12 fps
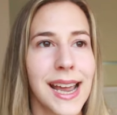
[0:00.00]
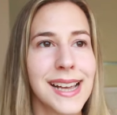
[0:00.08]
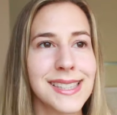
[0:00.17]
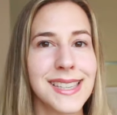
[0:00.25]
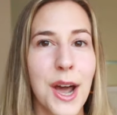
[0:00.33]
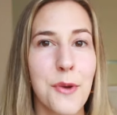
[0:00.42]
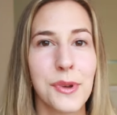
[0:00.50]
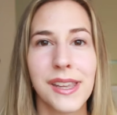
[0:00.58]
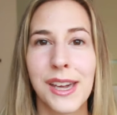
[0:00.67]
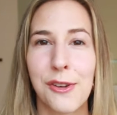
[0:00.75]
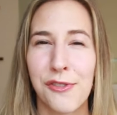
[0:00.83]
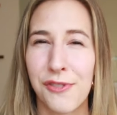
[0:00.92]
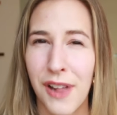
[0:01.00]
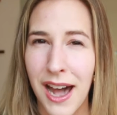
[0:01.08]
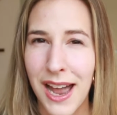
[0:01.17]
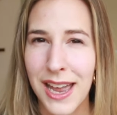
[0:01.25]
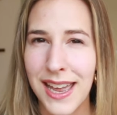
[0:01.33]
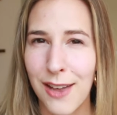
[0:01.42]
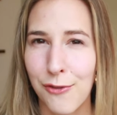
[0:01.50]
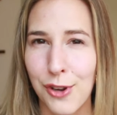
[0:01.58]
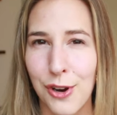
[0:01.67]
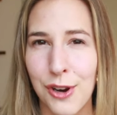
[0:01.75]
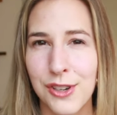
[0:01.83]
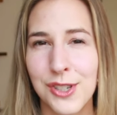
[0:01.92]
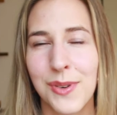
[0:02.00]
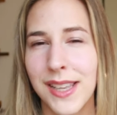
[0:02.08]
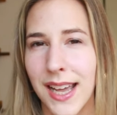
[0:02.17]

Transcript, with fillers: it's not really going to fly if you're doing